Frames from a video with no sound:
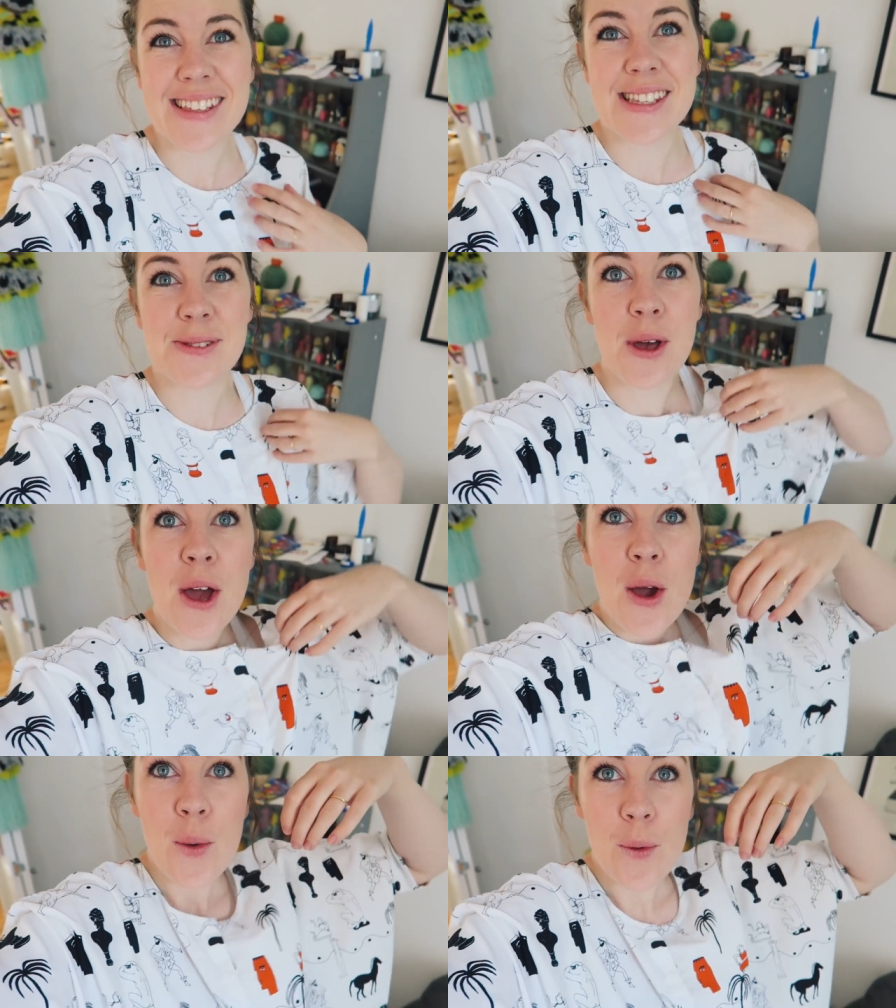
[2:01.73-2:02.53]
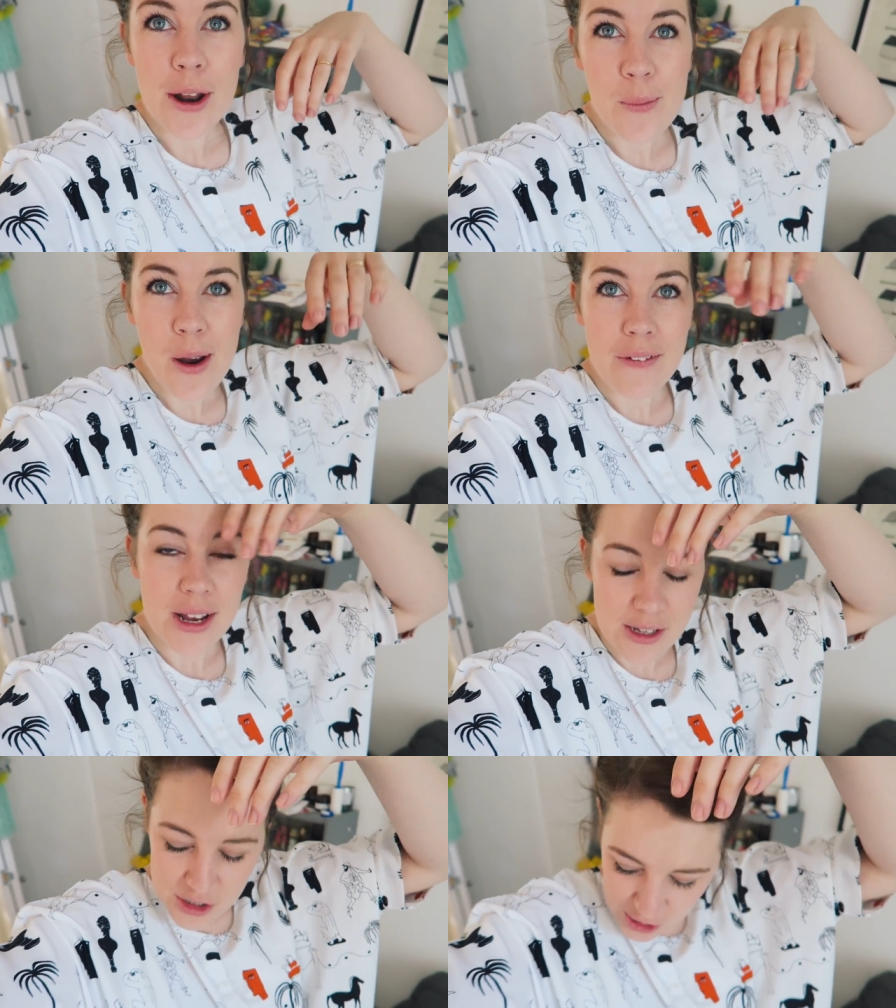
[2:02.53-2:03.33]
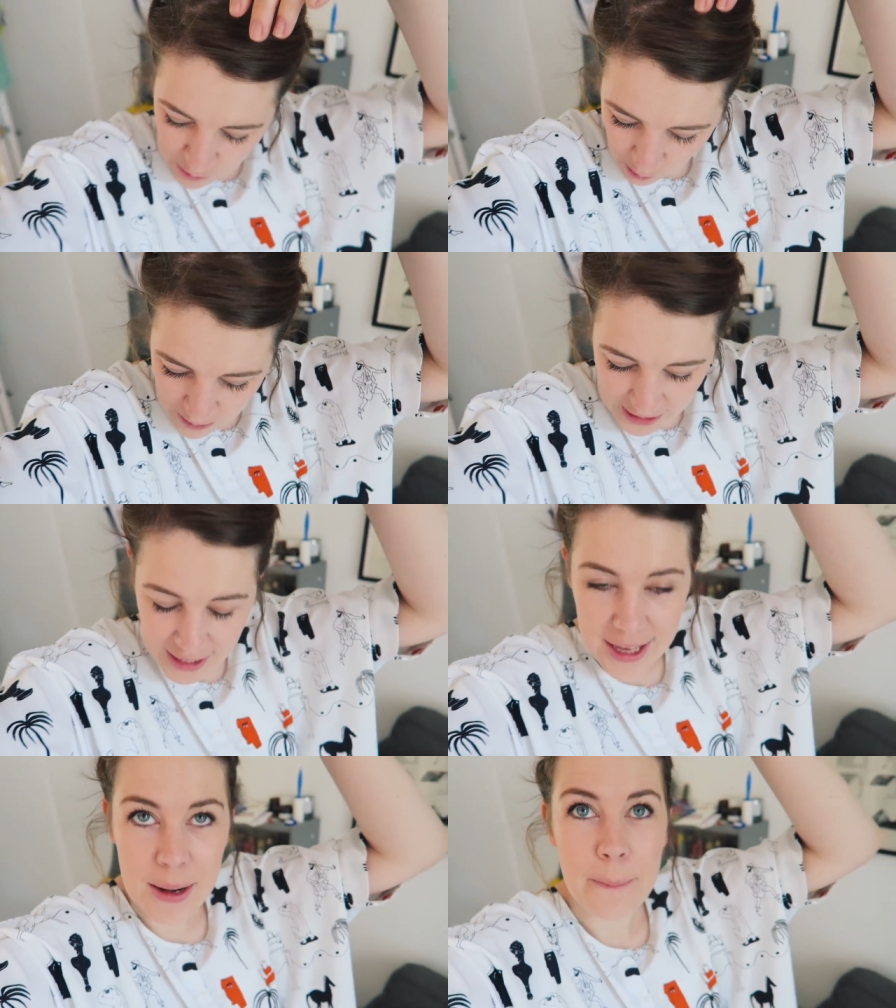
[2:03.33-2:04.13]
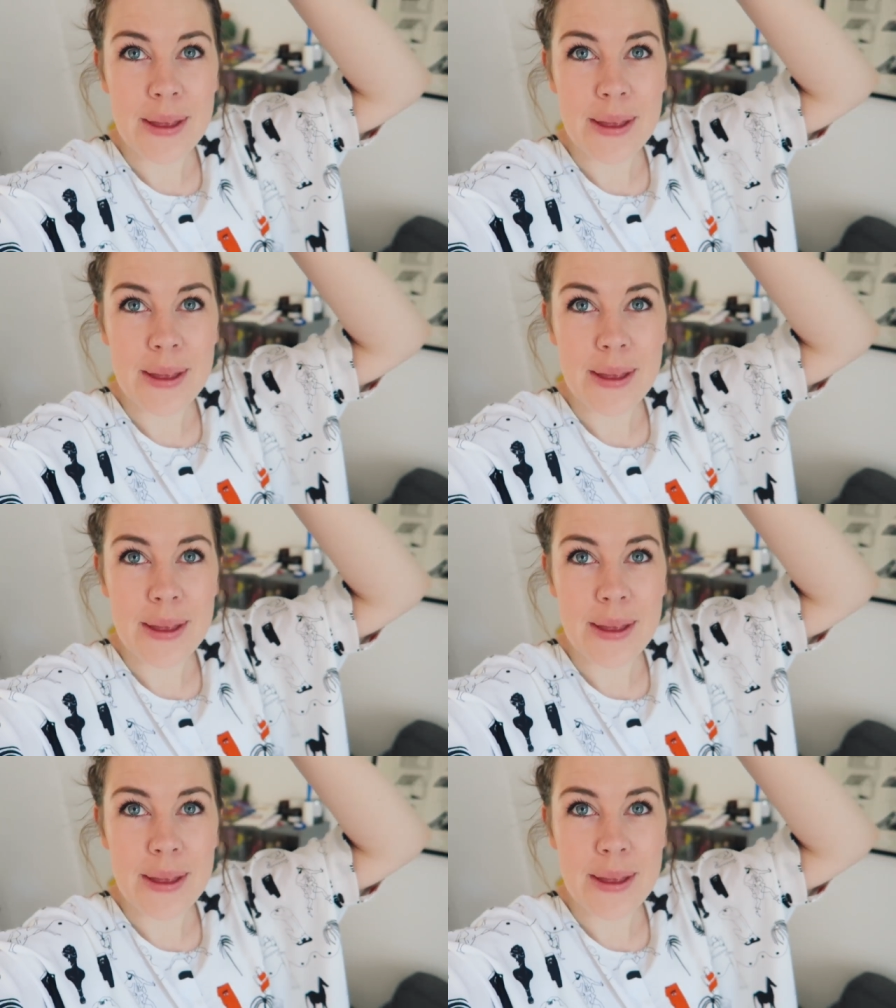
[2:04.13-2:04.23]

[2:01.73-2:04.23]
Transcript: this is what I'm wearing. I'll show you properly in a